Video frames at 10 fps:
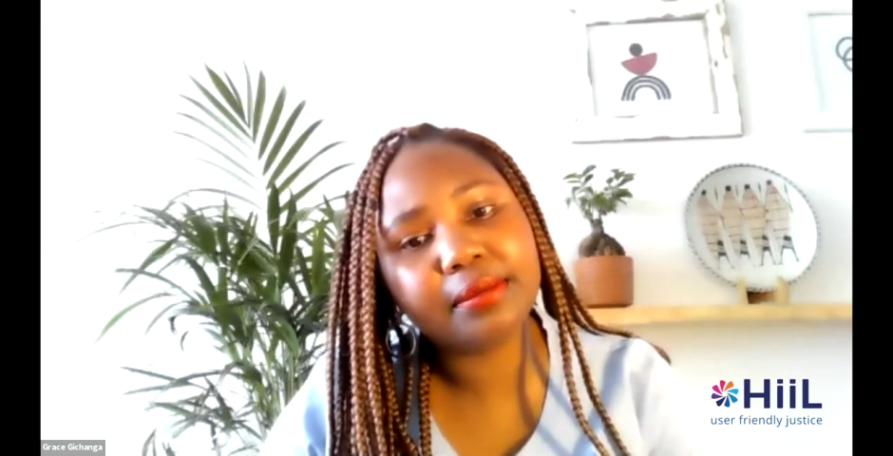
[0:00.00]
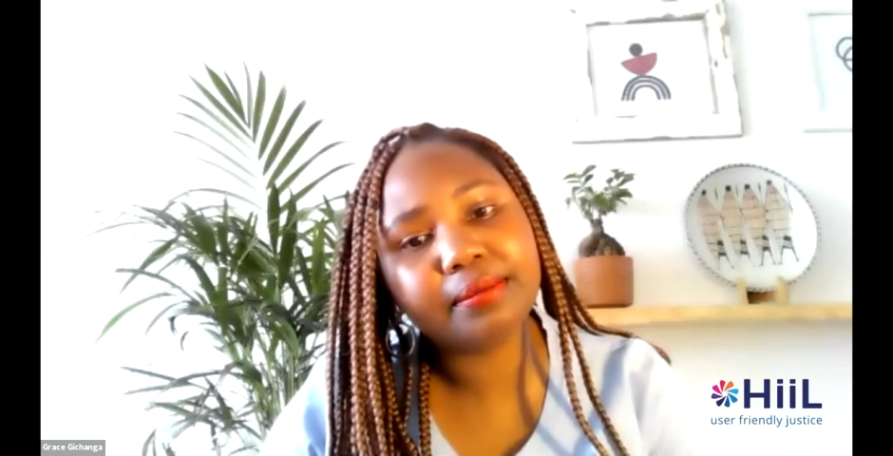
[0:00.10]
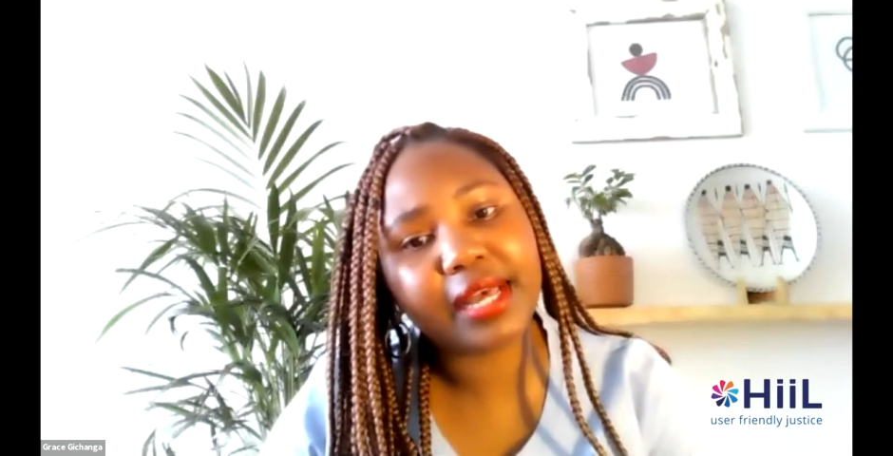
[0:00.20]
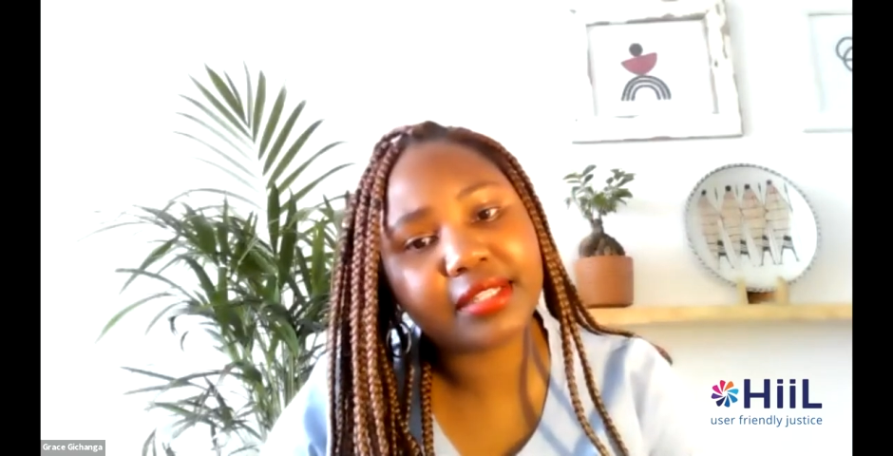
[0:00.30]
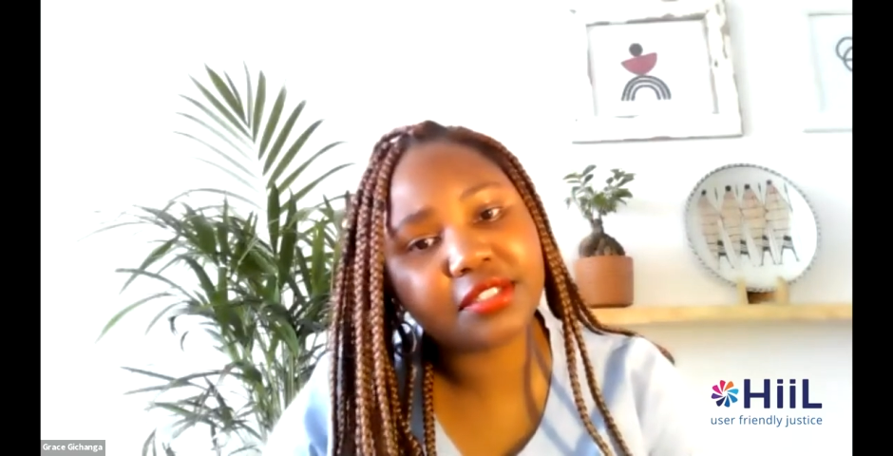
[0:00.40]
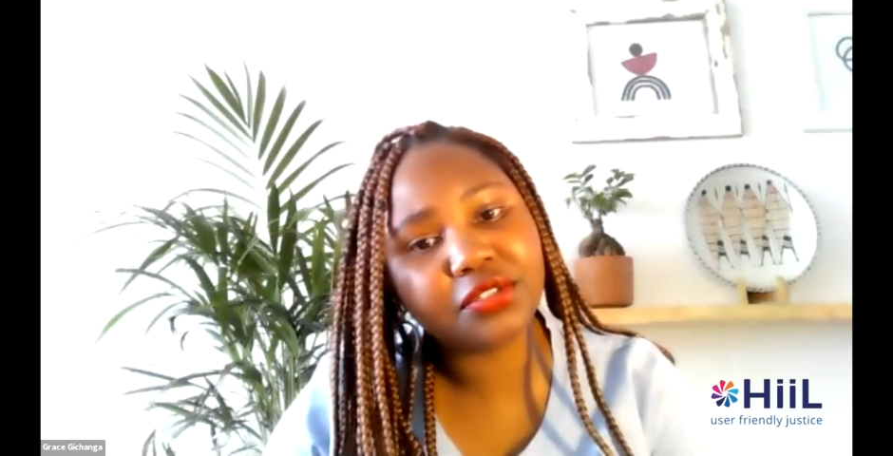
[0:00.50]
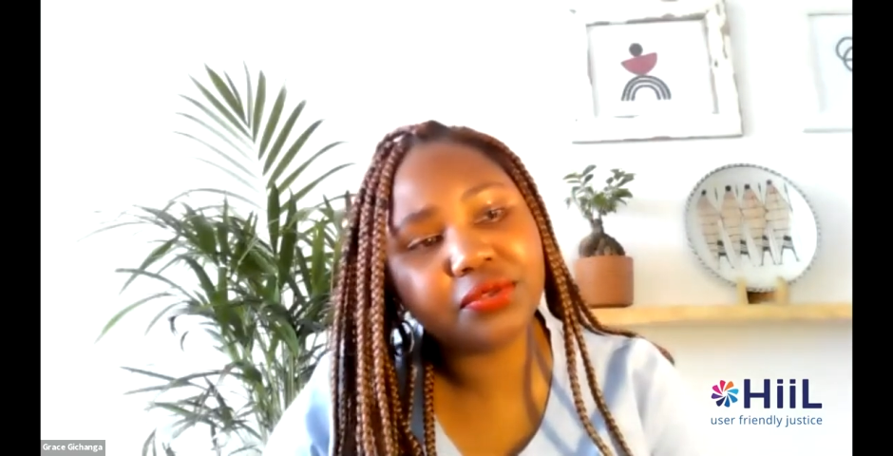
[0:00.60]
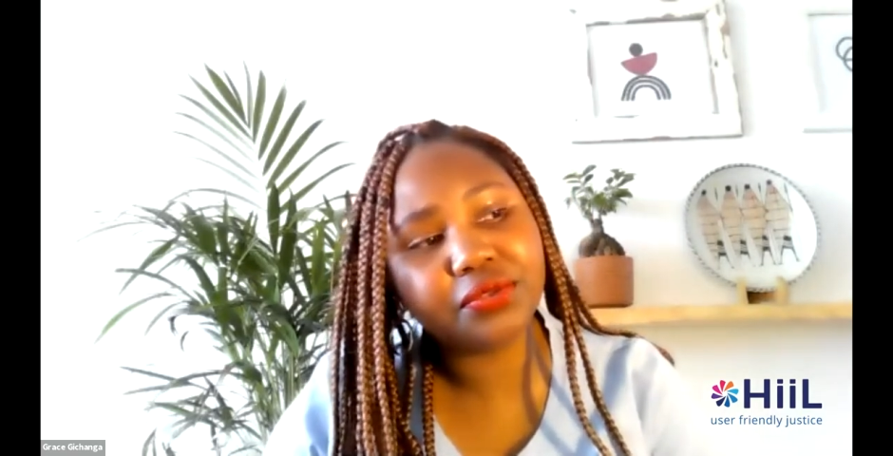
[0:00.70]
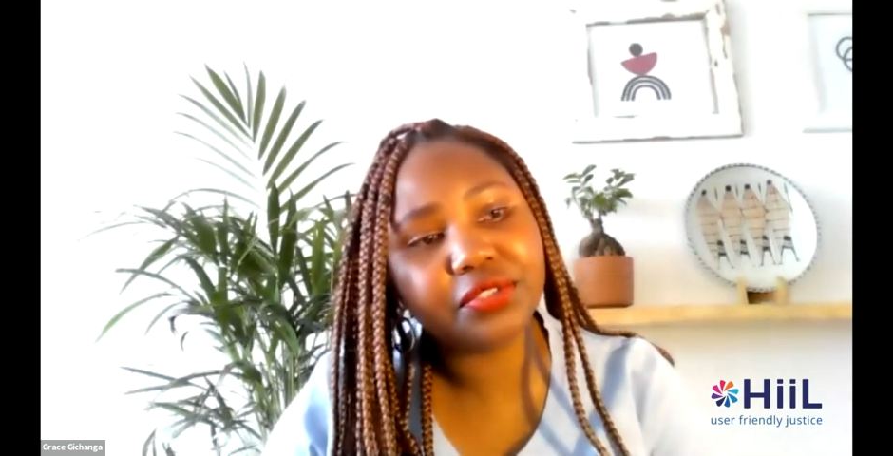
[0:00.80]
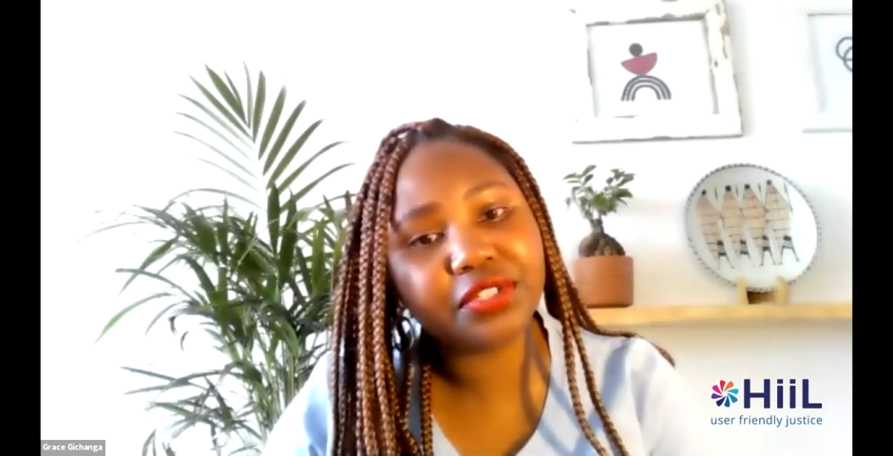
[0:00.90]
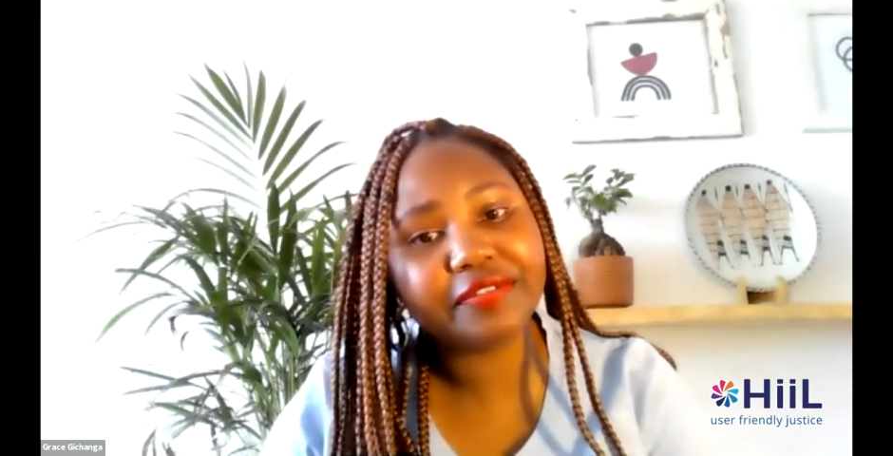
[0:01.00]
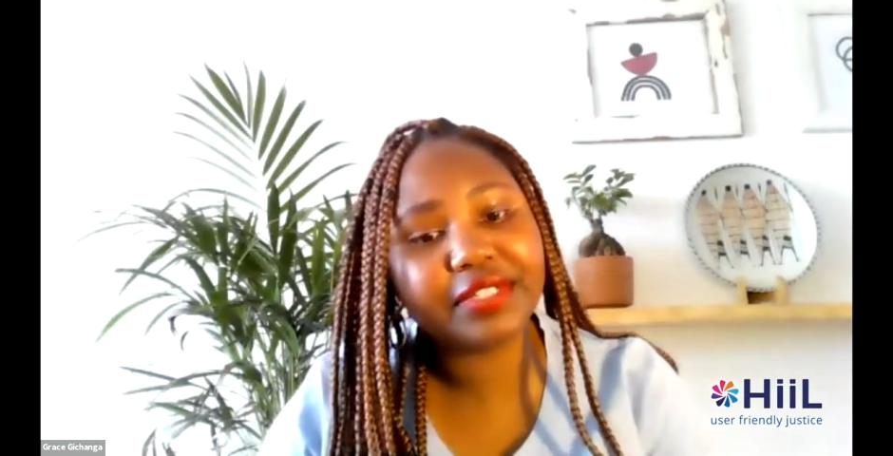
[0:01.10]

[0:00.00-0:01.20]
access to